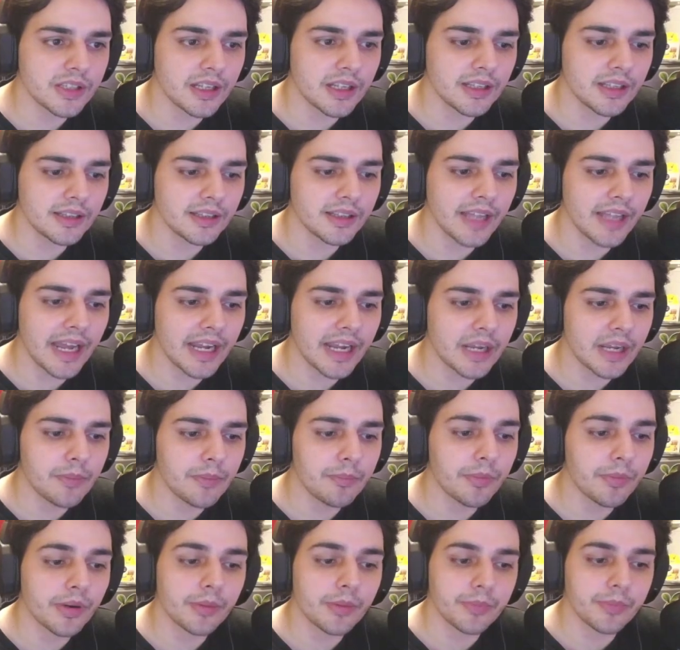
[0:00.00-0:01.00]
lack
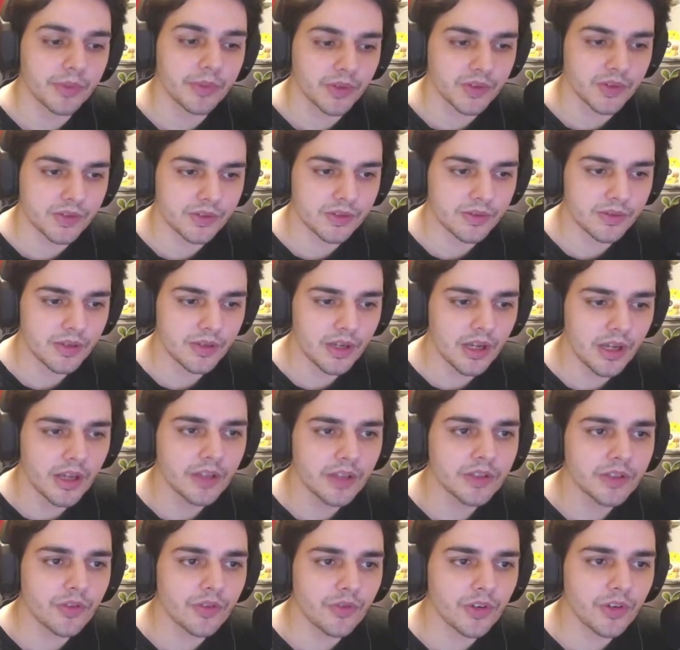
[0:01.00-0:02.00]
purpose.
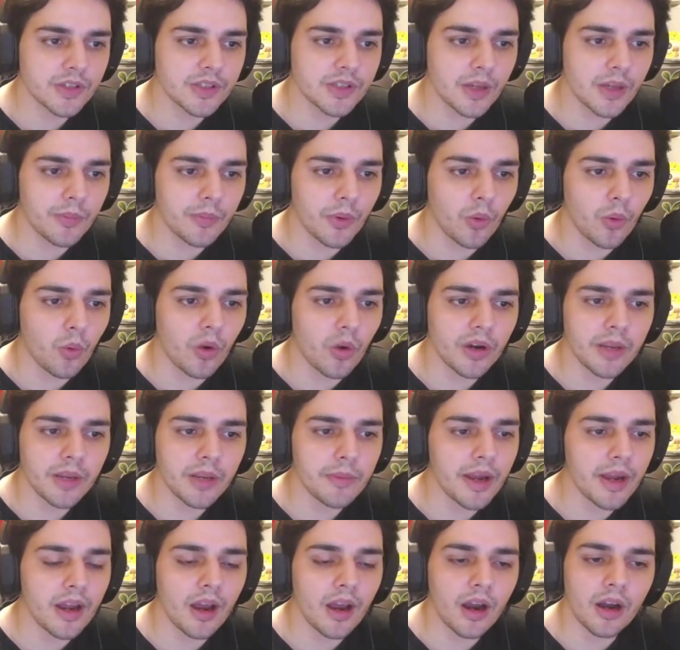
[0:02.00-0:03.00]
So, for example, what am
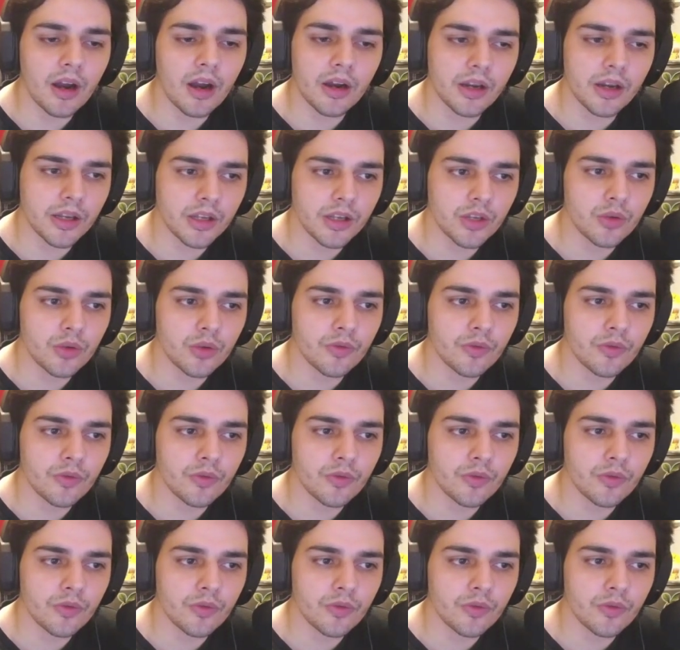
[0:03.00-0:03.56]
I hiring you